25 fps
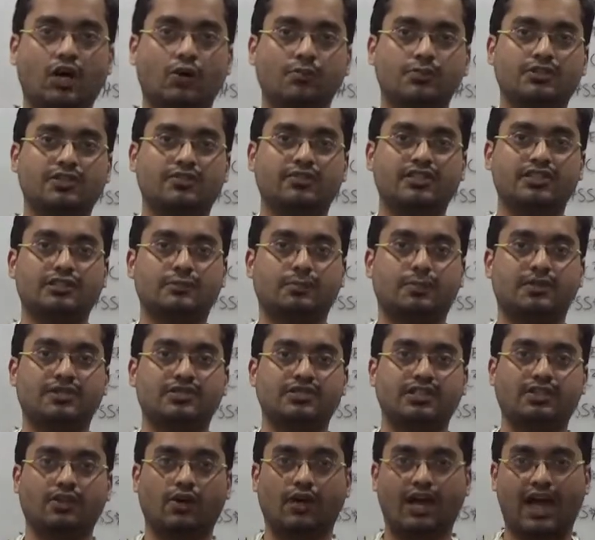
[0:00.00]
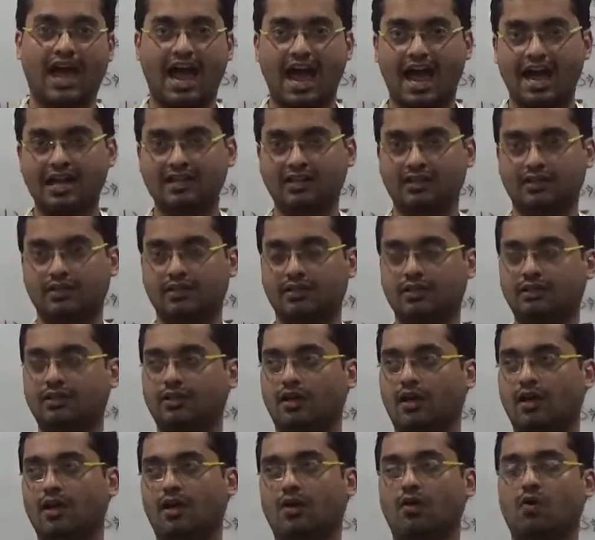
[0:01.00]
observer is present at
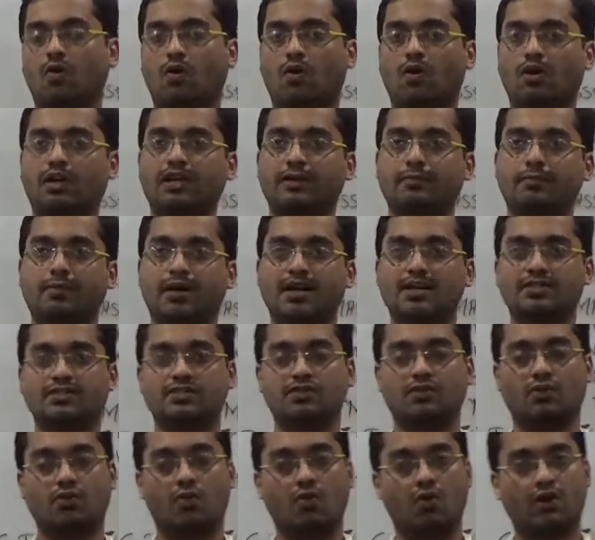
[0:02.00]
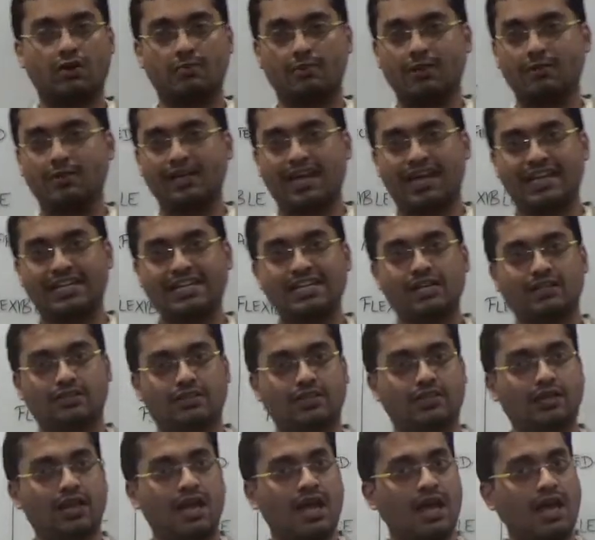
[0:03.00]
Earth or at Mars or maybe any
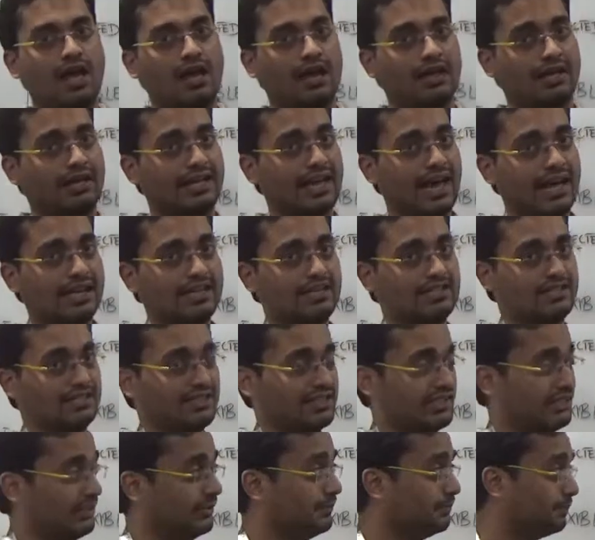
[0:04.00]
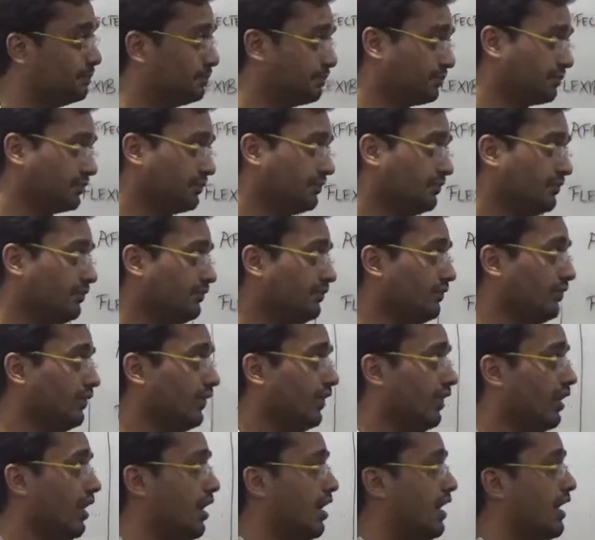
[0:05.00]
other galaxy.
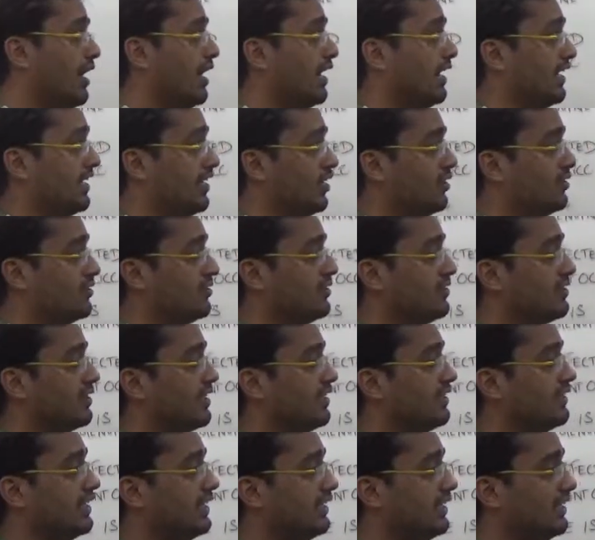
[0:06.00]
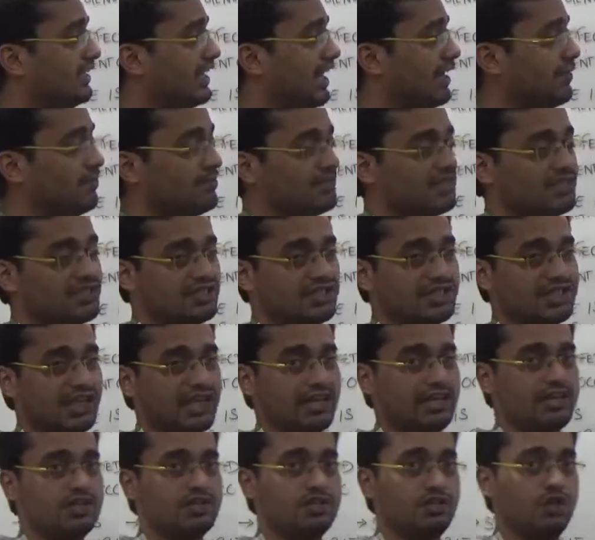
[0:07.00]
He also said that the time must
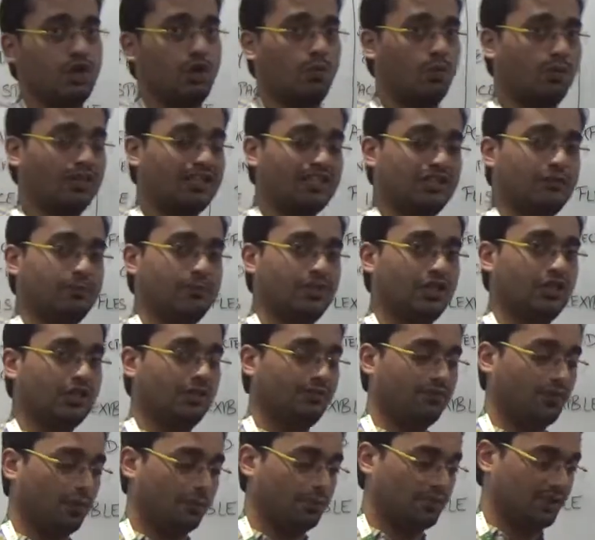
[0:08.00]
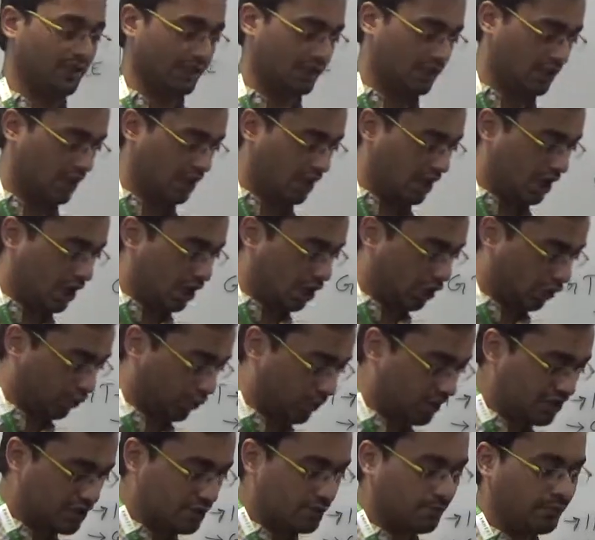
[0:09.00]
change with the speed of object,
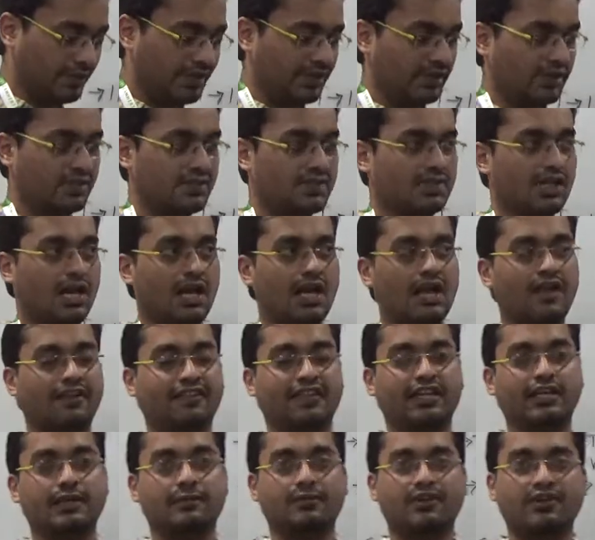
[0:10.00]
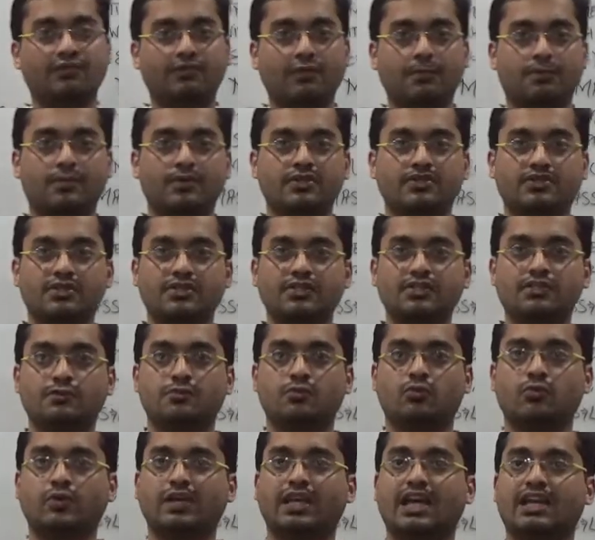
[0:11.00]
which means that if a person is
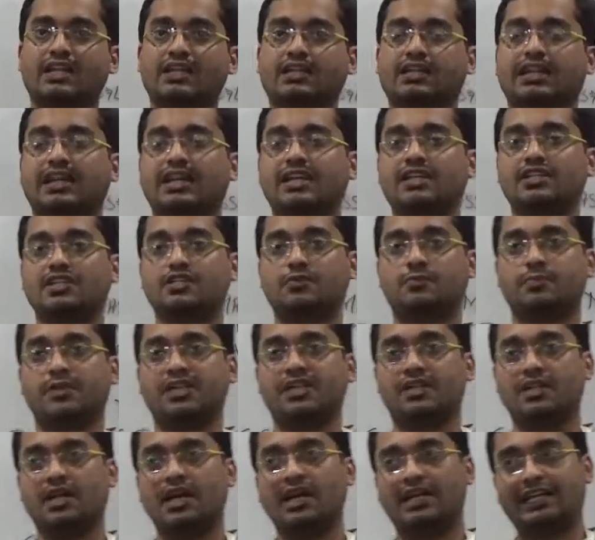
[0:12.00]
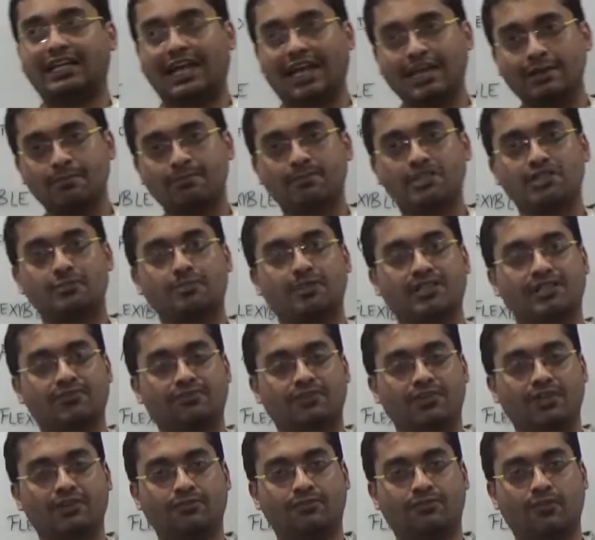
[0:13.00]
moving at a greater speed, time must be
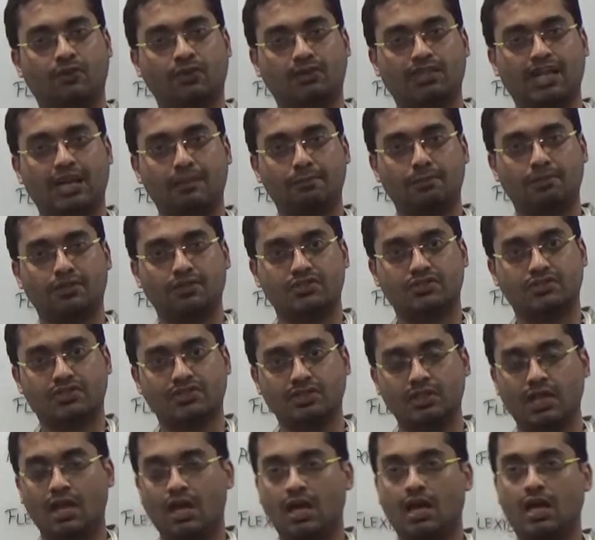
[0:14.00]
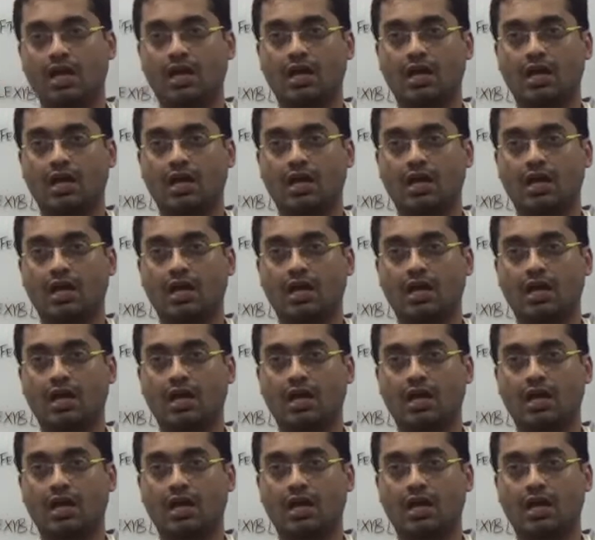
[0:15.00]
different for that person.